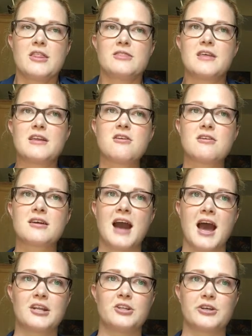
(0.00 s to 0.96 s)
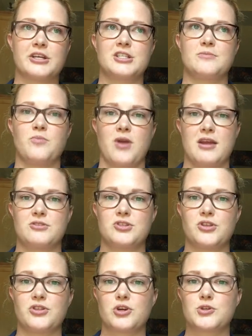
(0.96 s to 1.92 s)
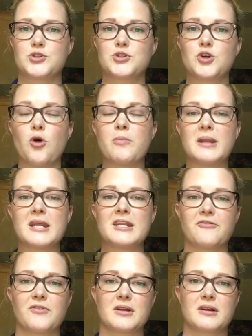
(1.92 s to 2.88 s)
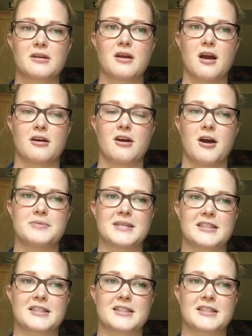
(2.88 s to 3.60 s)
Then you can kind of look into brands. There's so many different cups.